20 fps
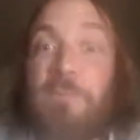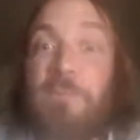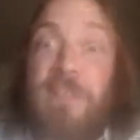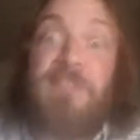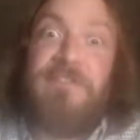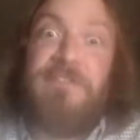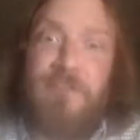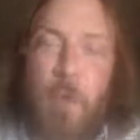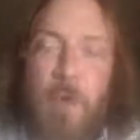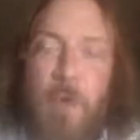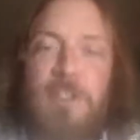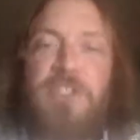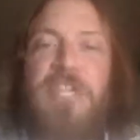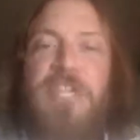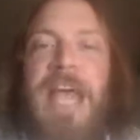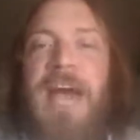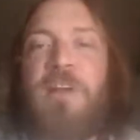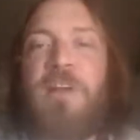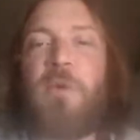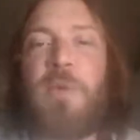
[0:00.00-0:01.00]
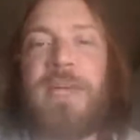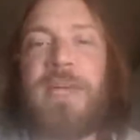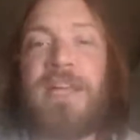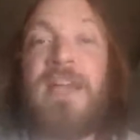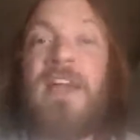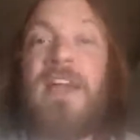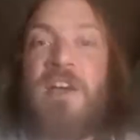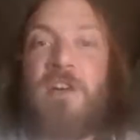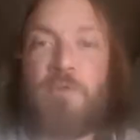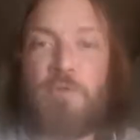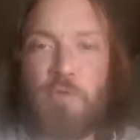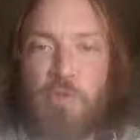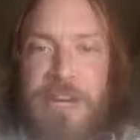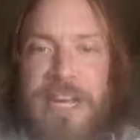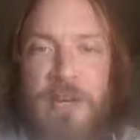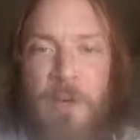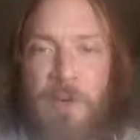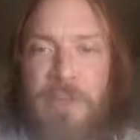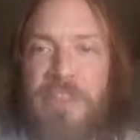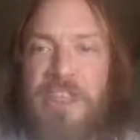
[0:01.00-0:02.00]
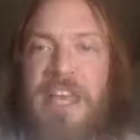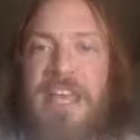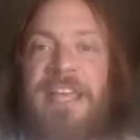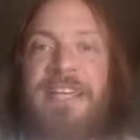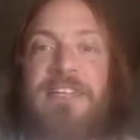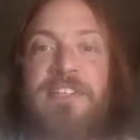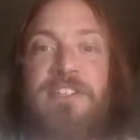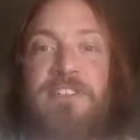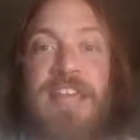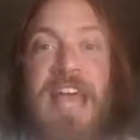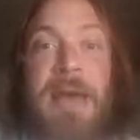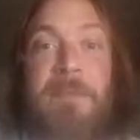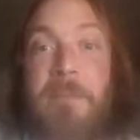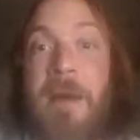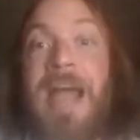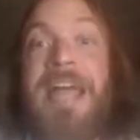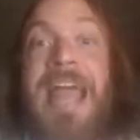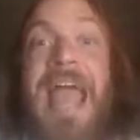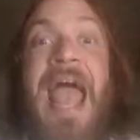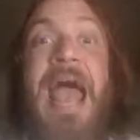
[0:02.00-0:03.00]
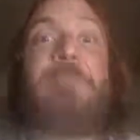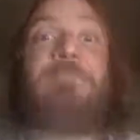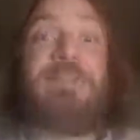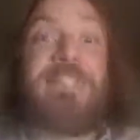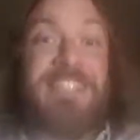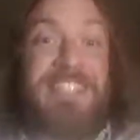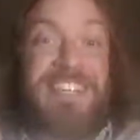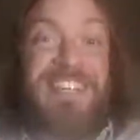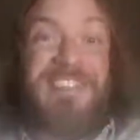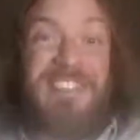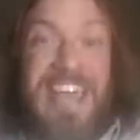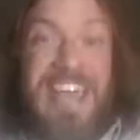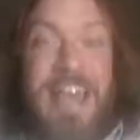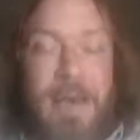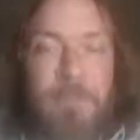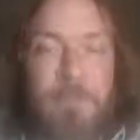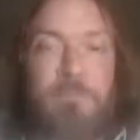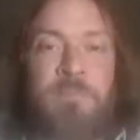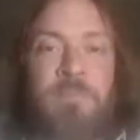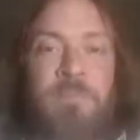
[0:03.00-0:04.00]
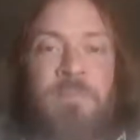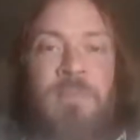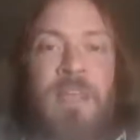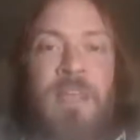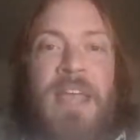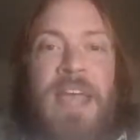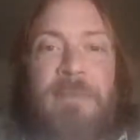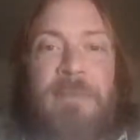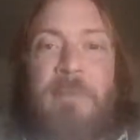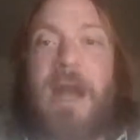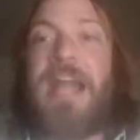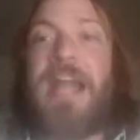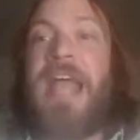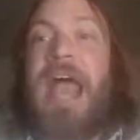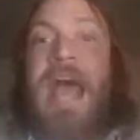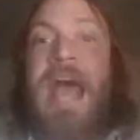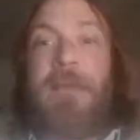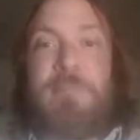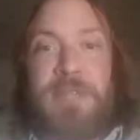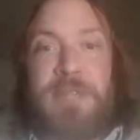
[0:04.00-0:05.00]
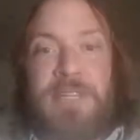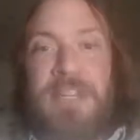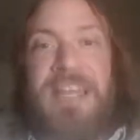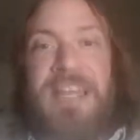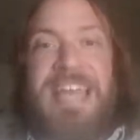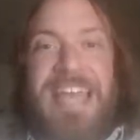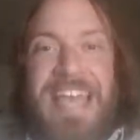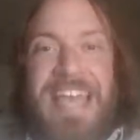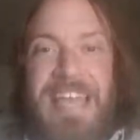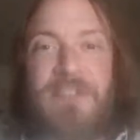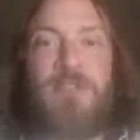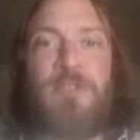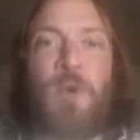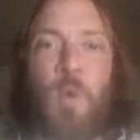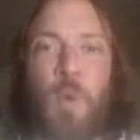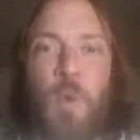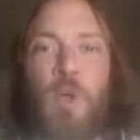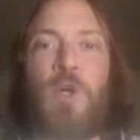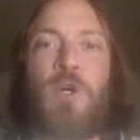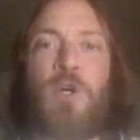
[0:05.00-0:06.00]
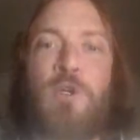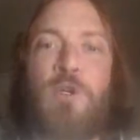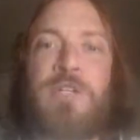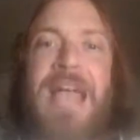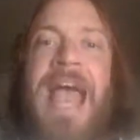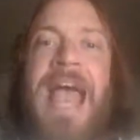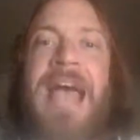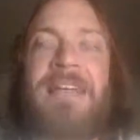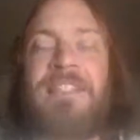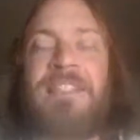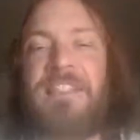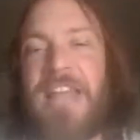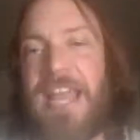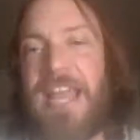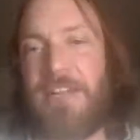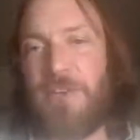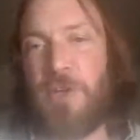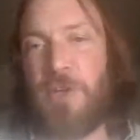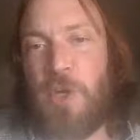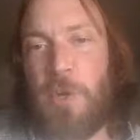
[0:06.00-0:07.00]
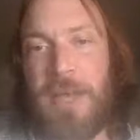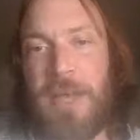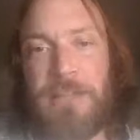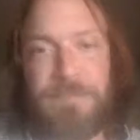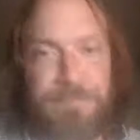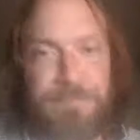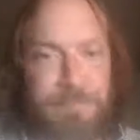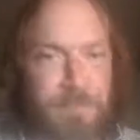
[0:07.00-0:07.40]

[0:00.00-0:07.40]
foreshadowing real things that might happen to them and might happen in the world as they knew it.